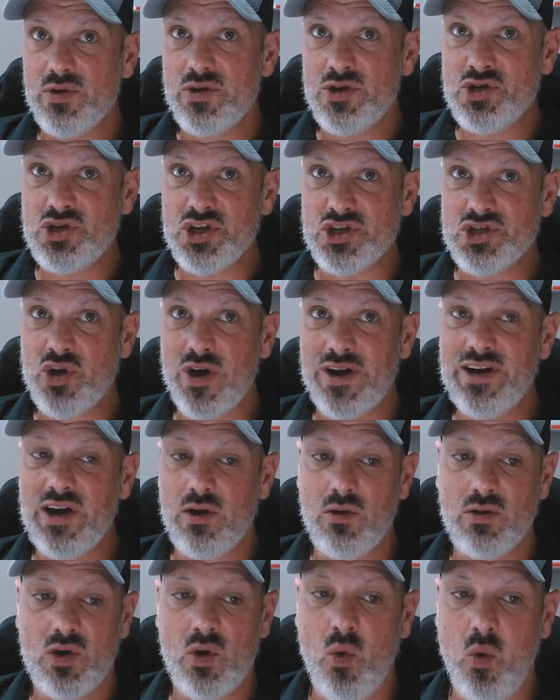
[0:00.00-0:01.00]
just trying
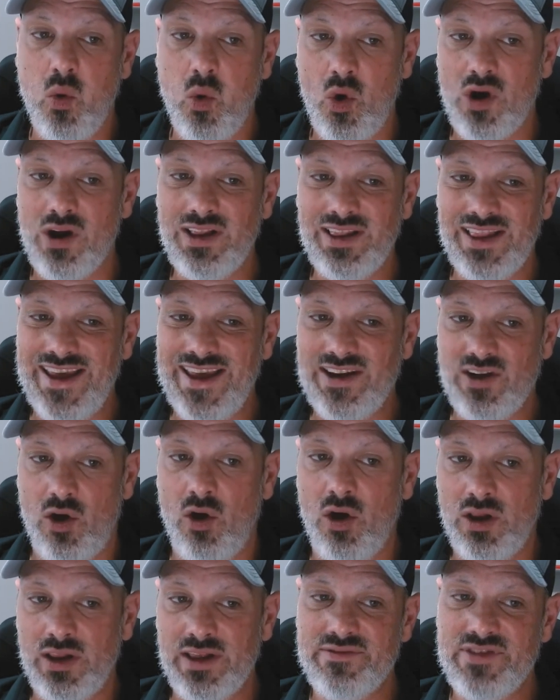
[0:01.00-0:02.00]
to correlate
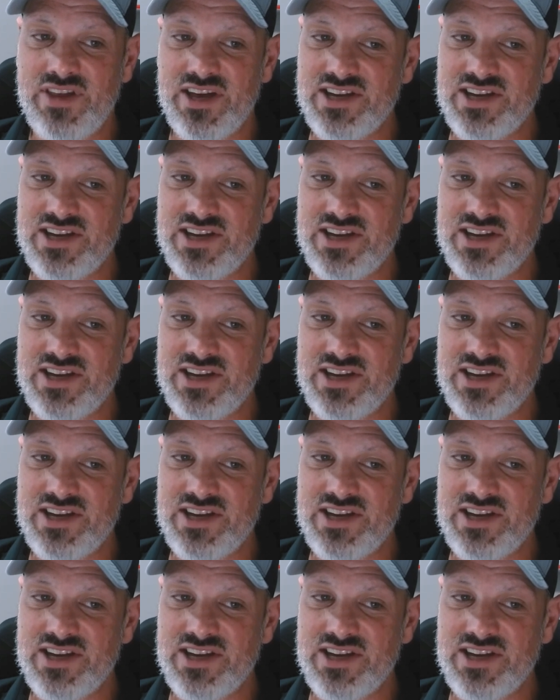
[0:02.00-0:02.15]
all of